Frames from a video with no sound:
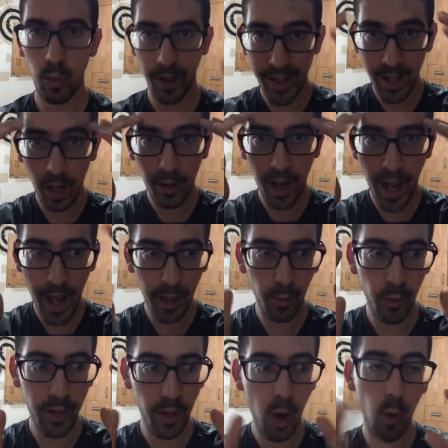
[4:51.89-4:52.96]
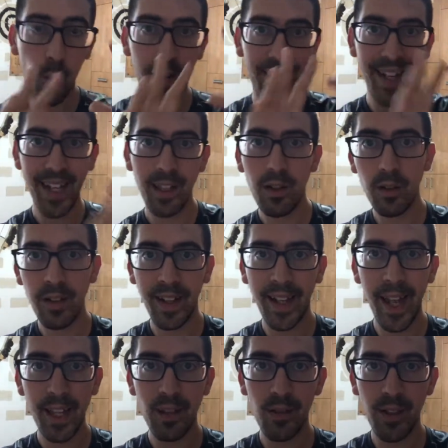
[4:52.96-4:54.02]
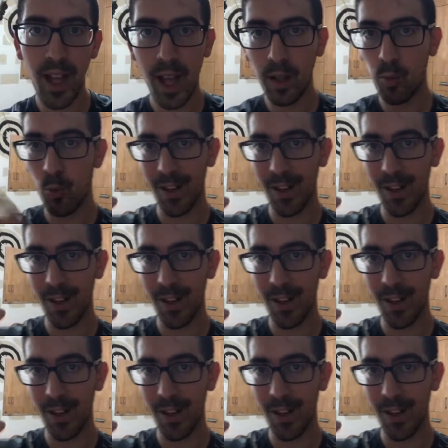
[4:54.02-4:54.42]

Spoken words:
in our head, we know we need to get to that,